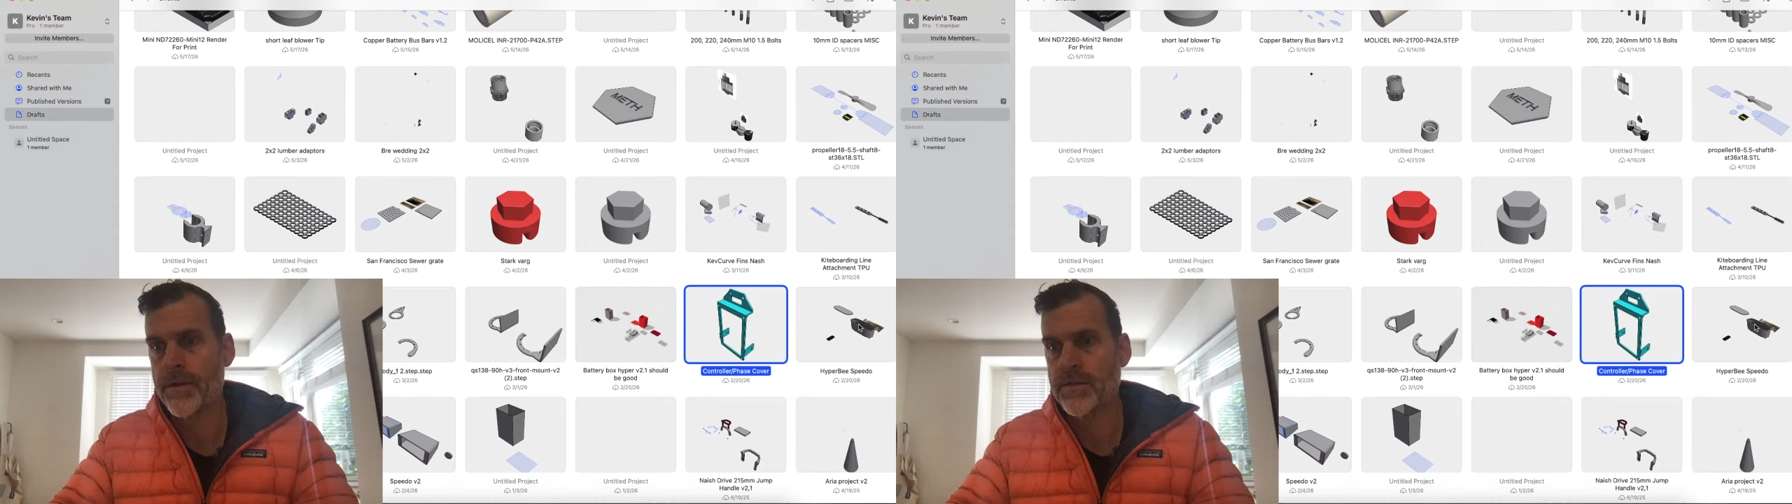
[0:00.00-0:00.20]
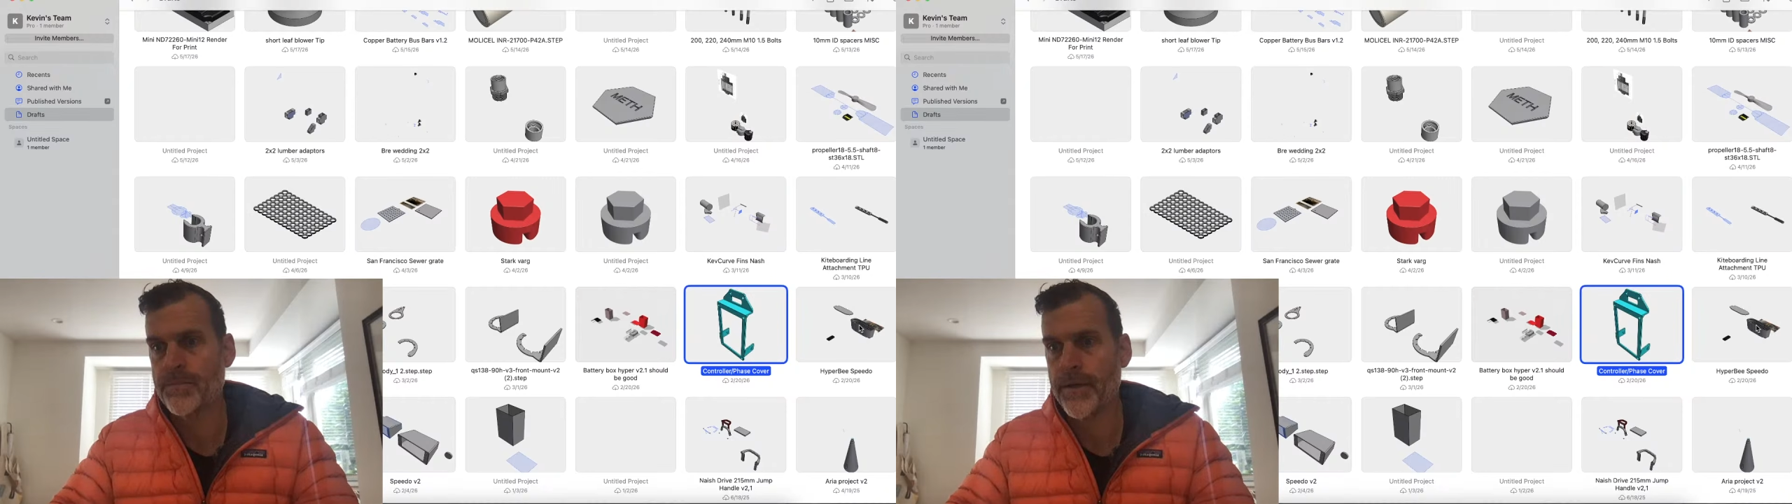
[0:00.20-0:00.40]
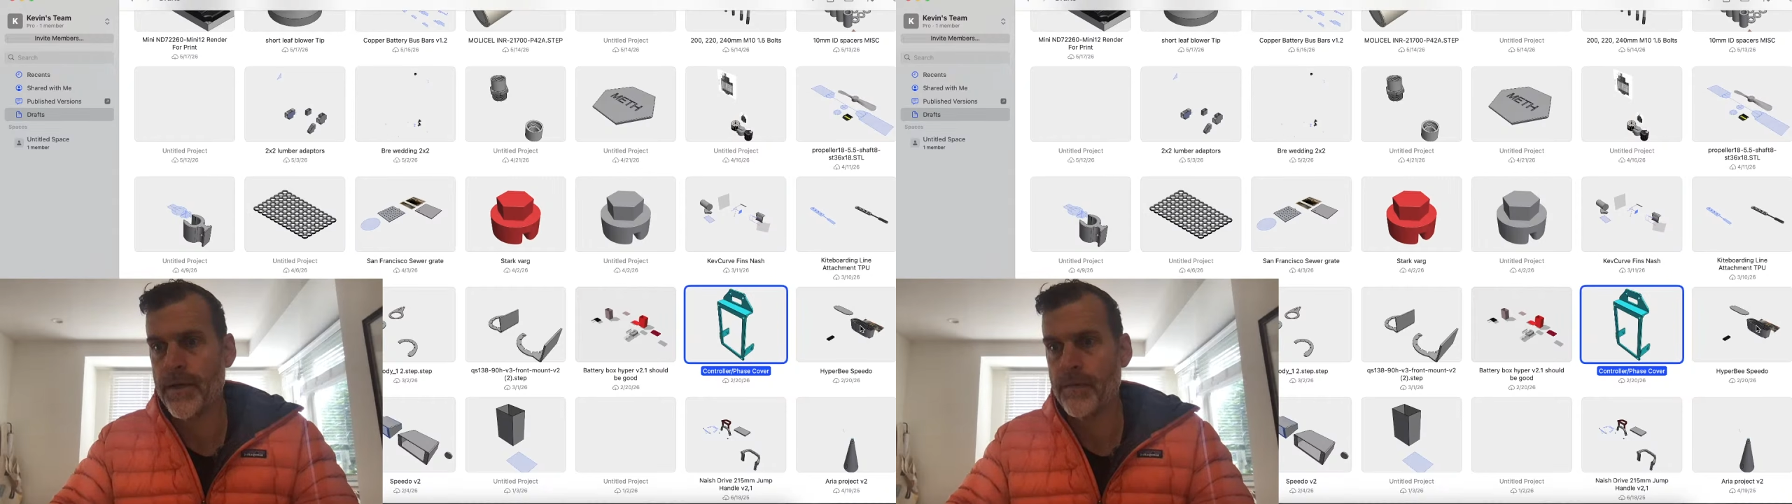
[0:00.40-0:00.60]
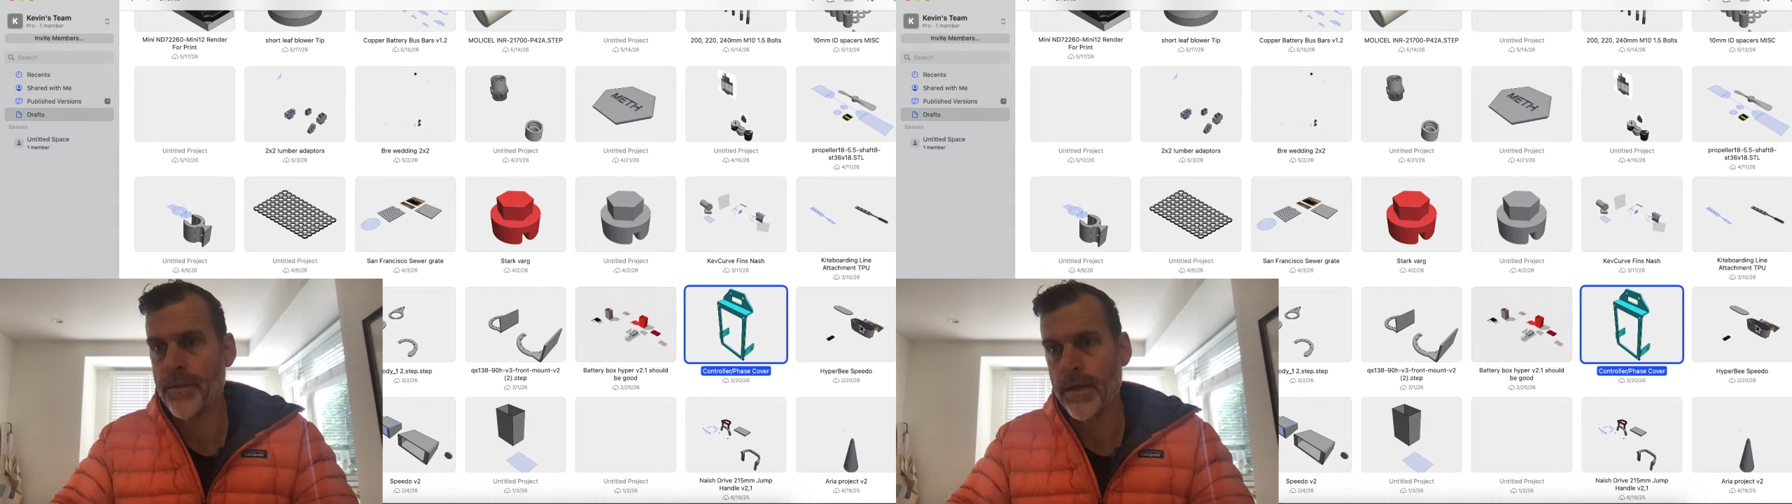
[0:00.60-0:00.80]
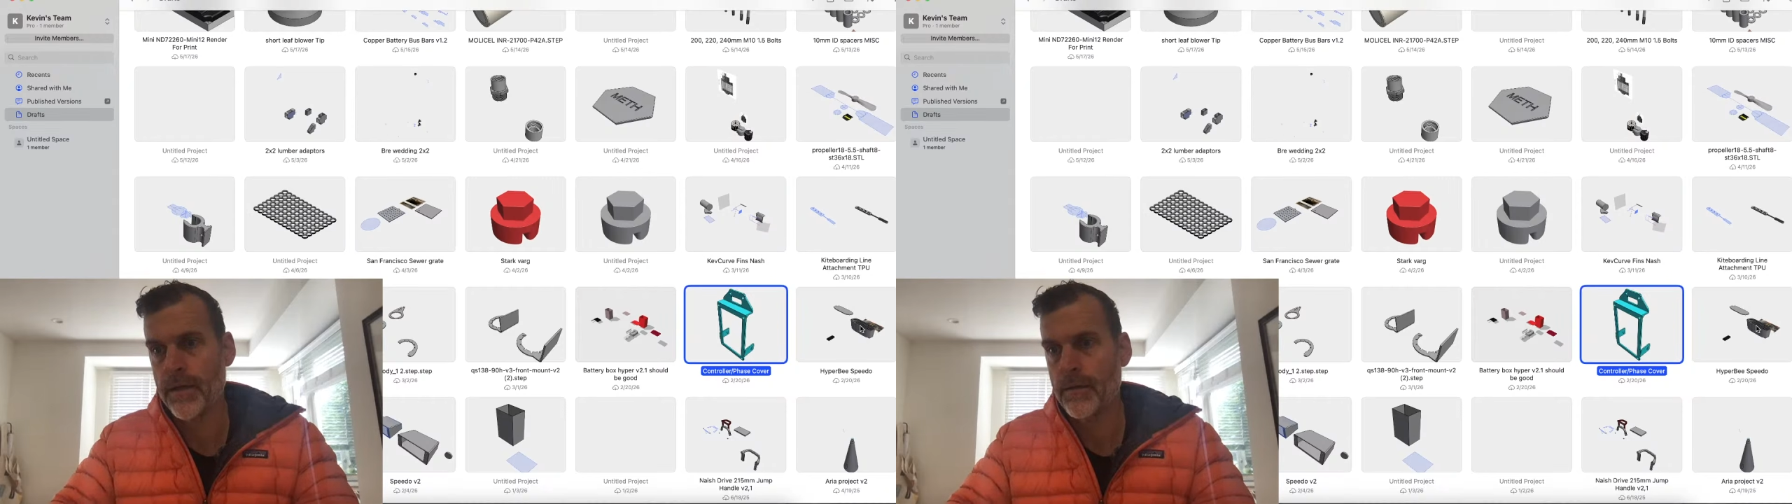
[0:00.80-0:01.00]
display I
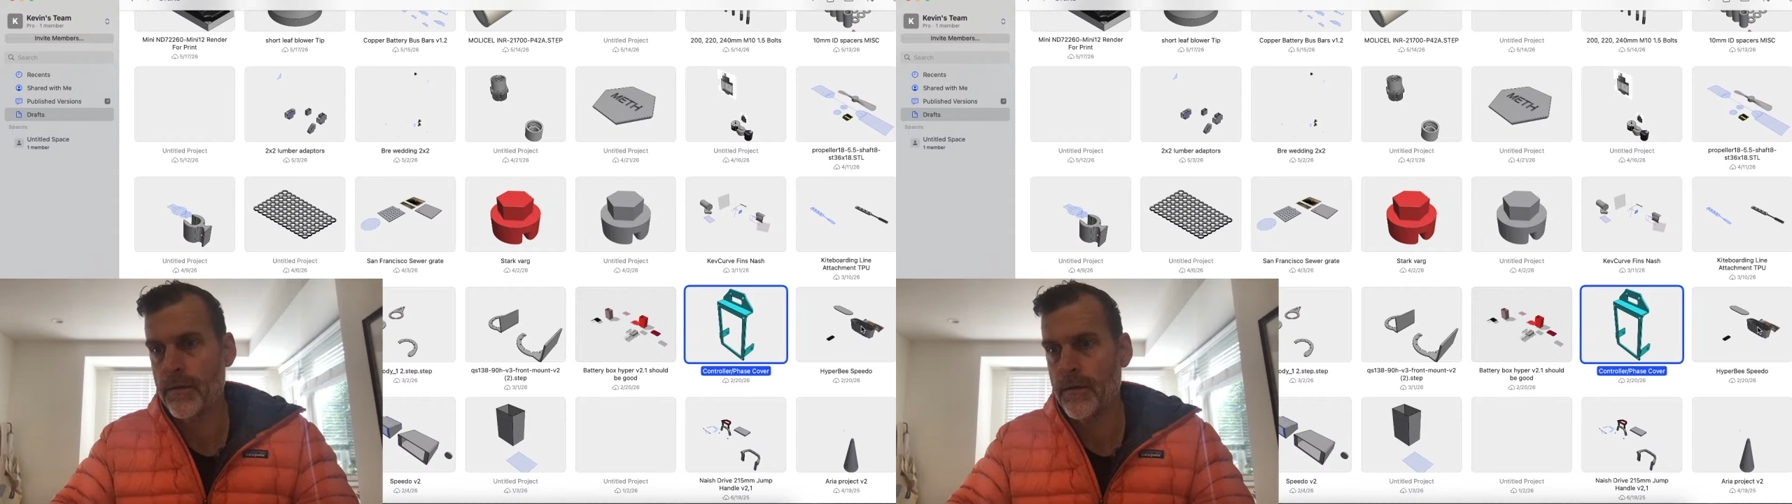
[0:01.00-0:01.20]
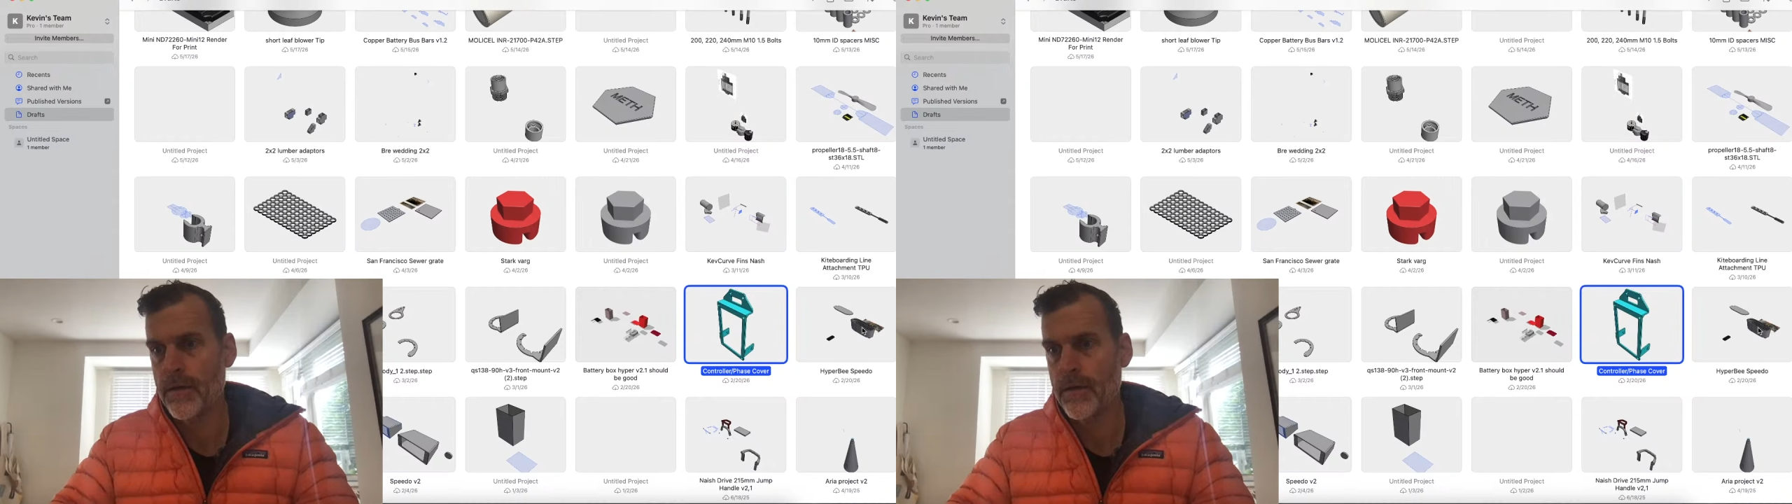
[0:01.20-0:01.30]
made